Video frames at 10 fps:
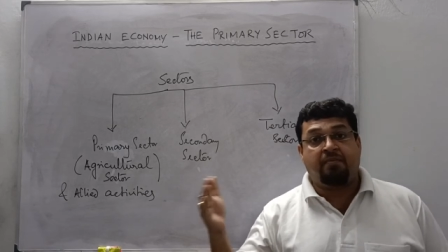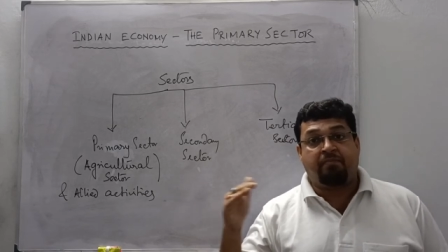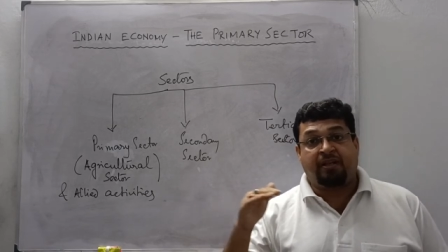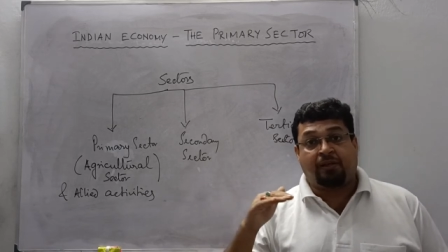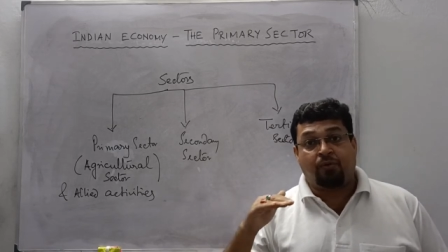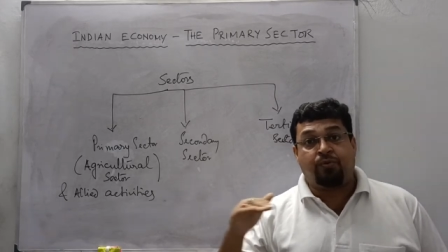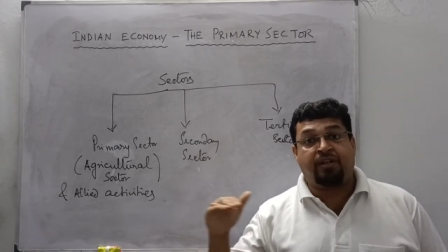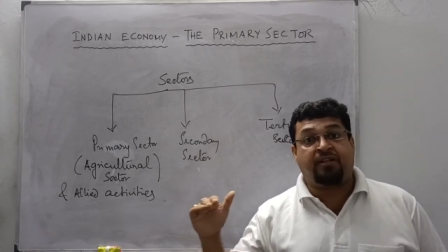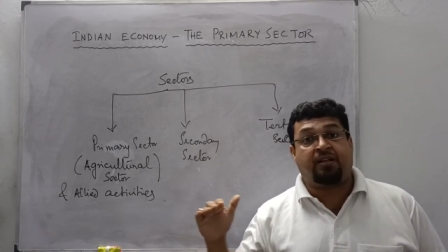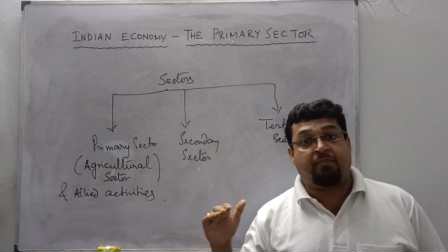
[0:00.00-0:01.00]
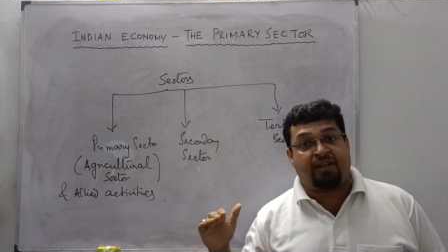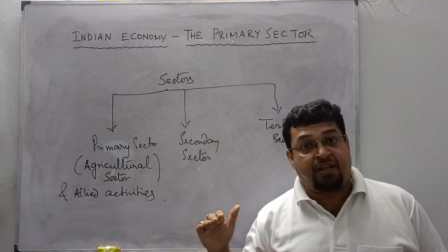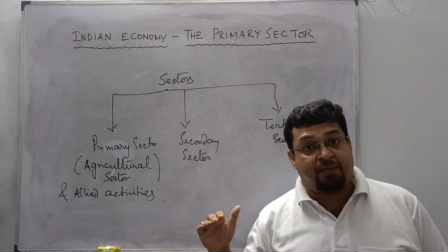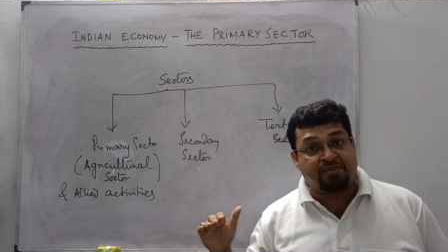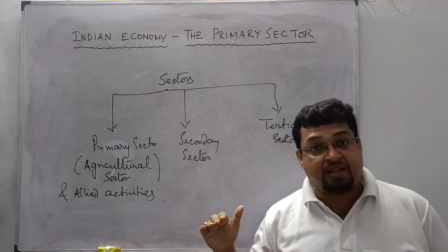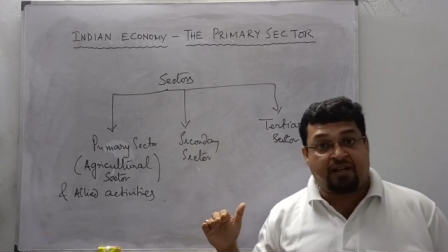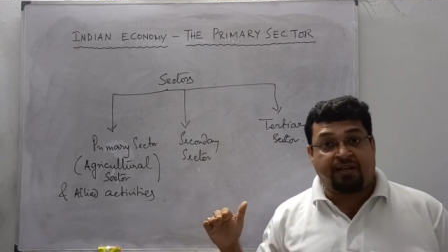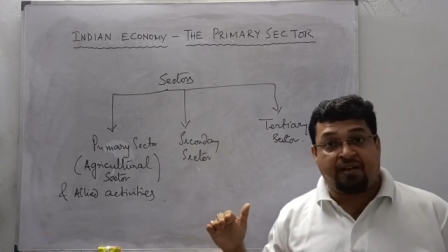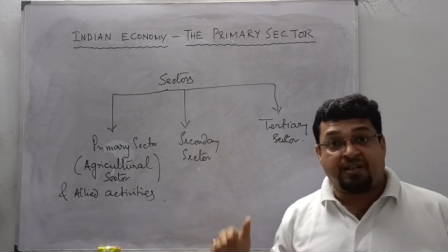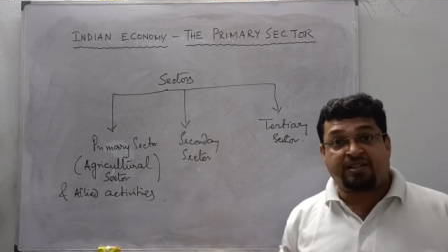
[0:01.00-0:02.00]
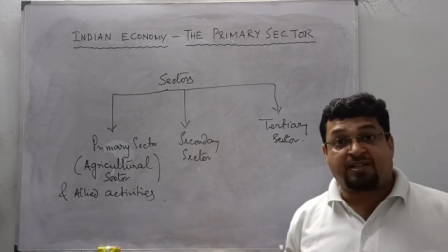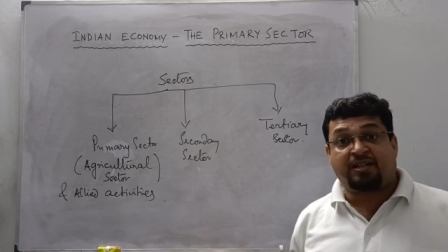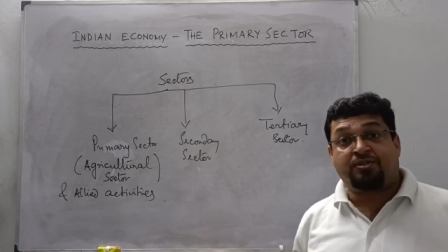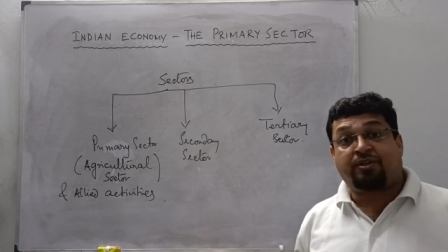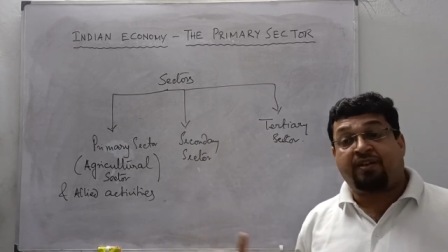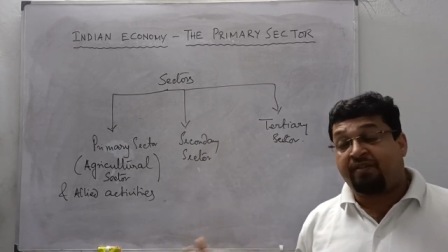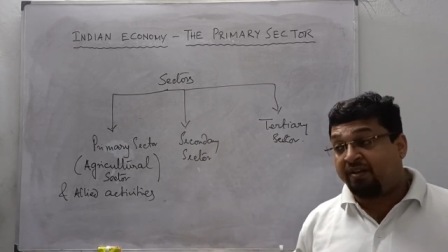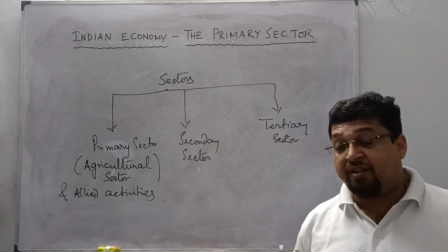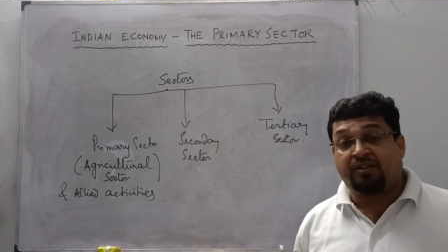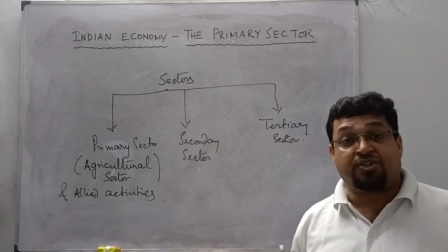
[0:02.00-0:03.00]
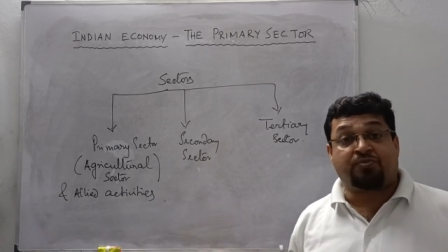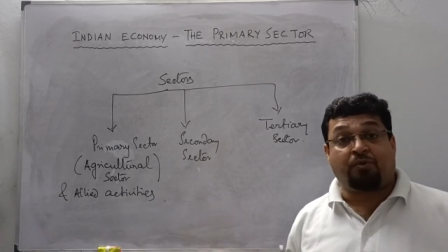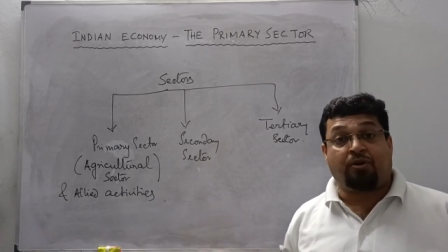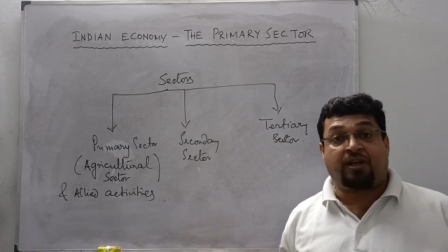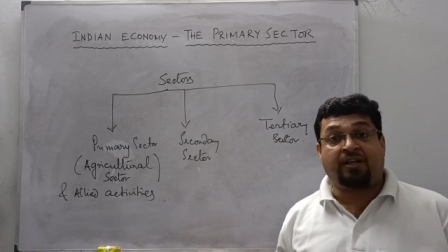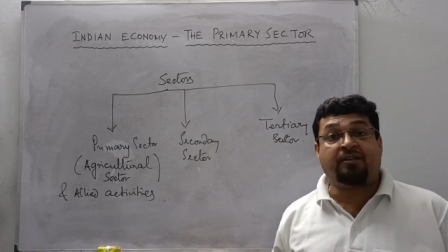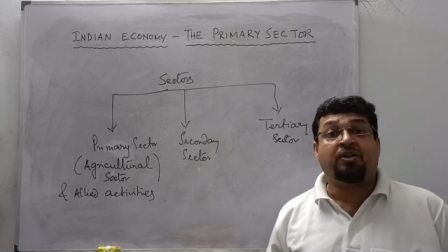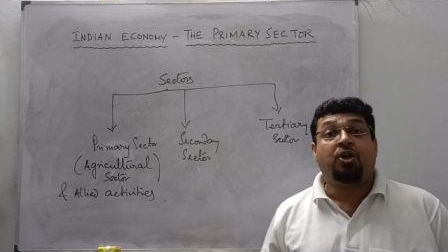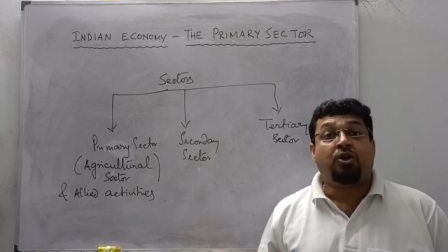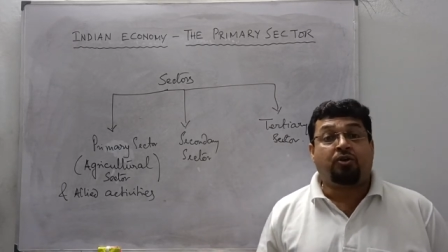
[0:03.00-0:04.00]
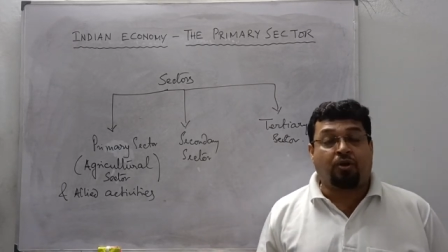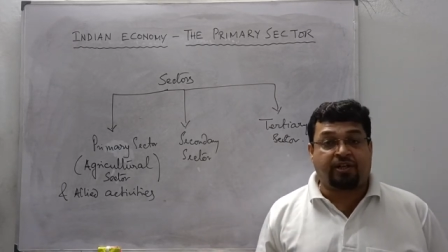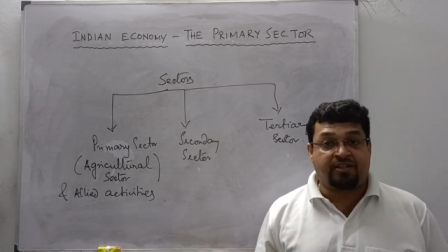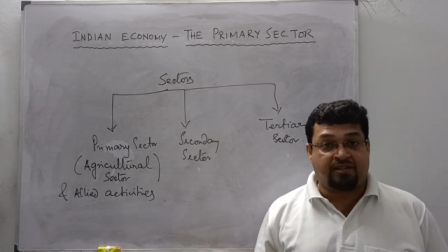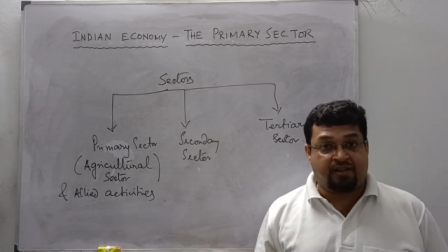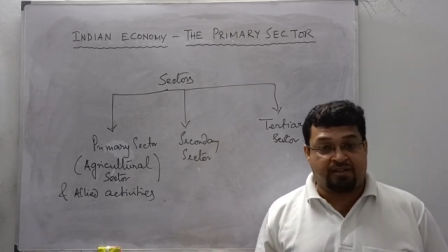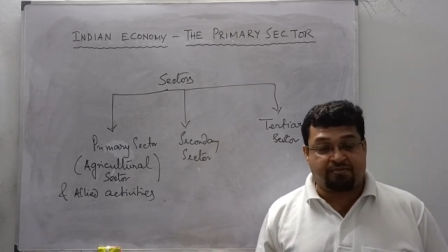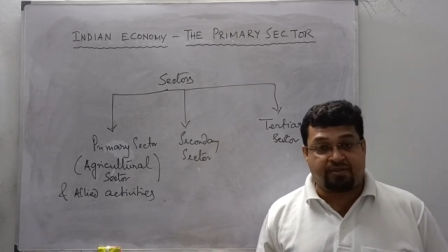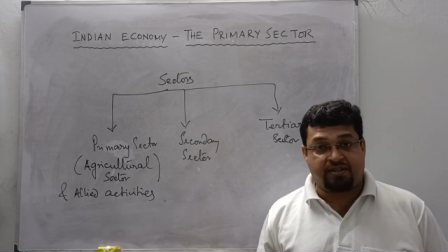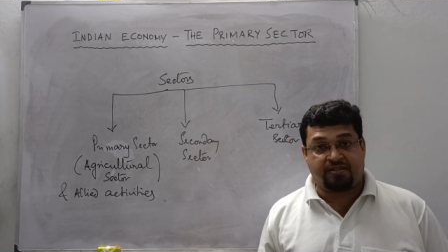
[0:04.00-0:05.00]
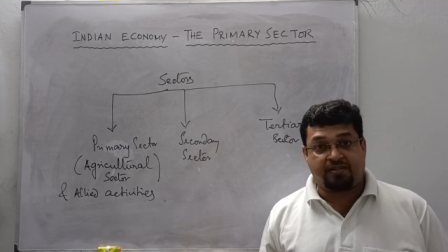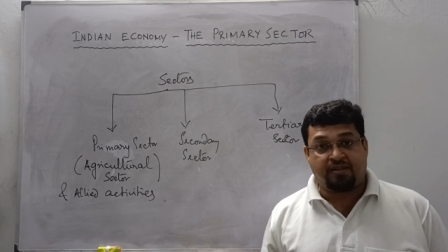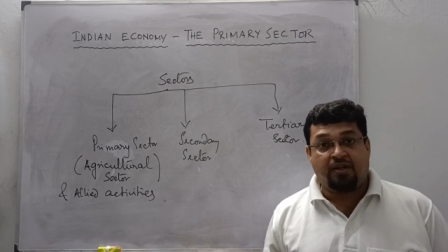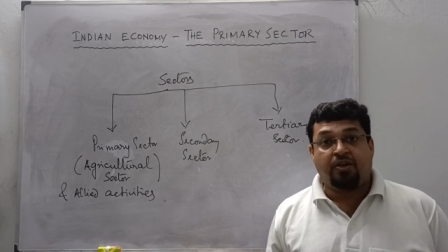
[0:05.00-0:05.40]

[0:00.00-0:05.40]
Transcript: including the medium scale industries, or even the small and cottage industries.